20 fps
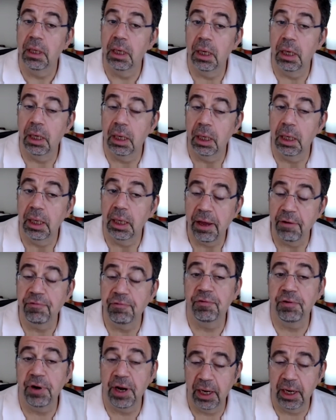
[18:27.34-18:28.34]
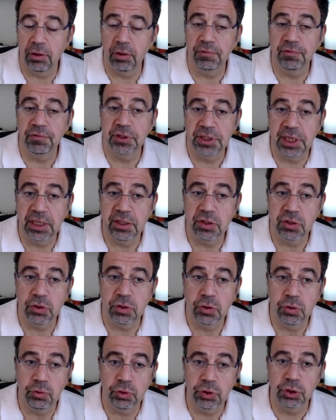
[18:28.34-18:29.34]
afraid of state
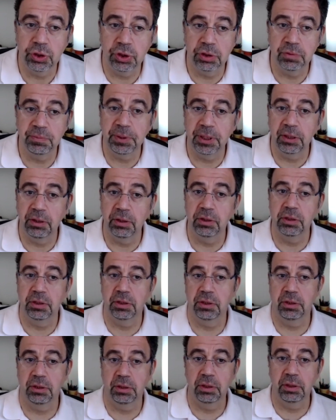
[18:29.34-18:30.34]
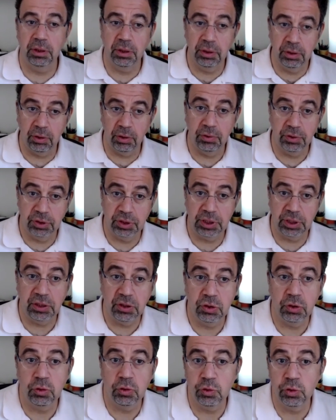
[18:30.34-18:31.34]
institutions because, you know, state
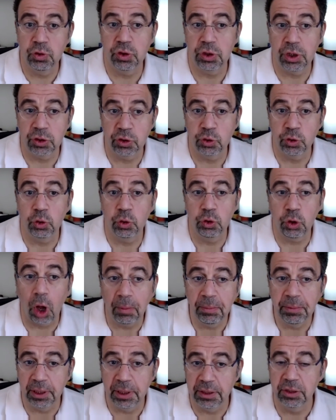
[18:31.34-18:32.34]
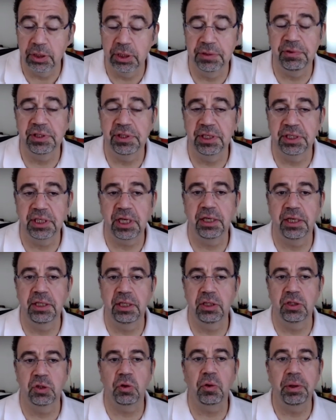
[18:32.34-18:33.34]
institutions are so dominant, civil society
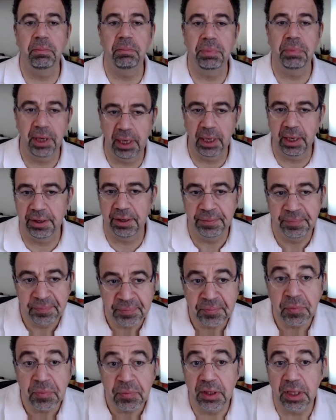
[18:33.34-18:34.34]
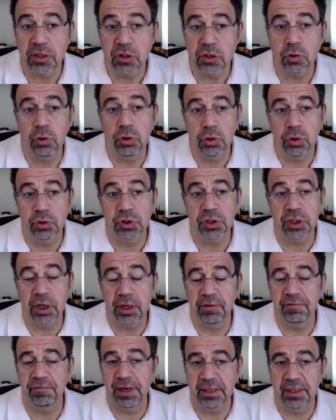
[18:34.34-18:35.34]
is so impaired, that's going to start
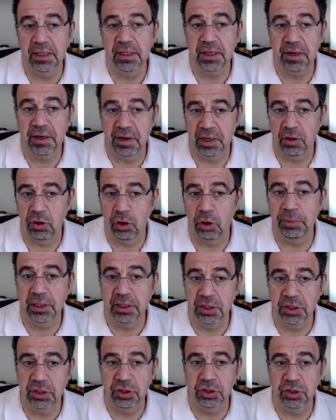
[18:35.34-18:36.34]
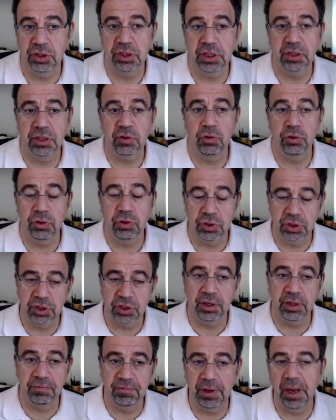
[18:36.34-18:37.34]
affecting their economic decisions. That's going to
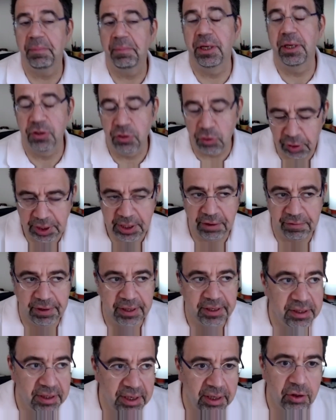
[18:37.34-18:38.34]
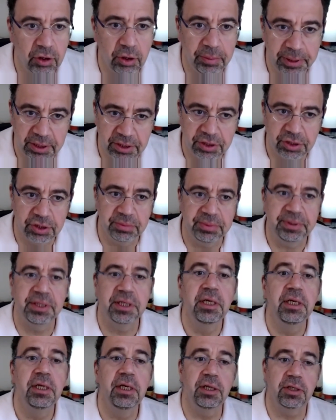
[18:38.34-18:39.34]
start, I mean, it's already affecting their economic decisions, but
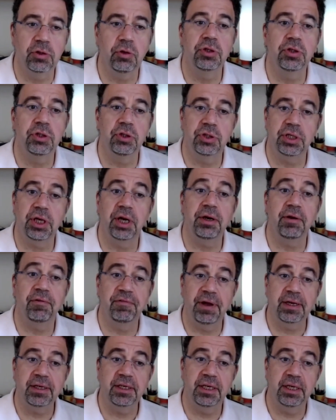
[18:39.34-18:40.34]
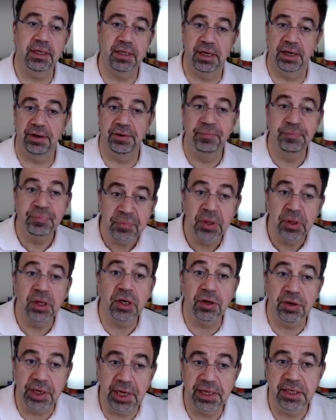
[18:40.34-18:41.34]
it's going to start affecting their
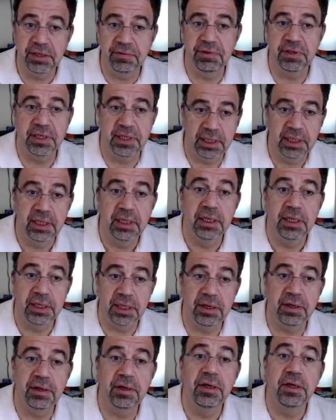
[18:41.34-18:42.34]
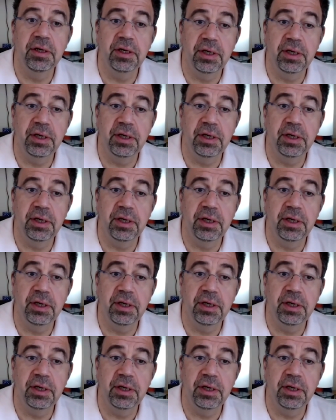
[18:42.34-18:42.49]
creativity, their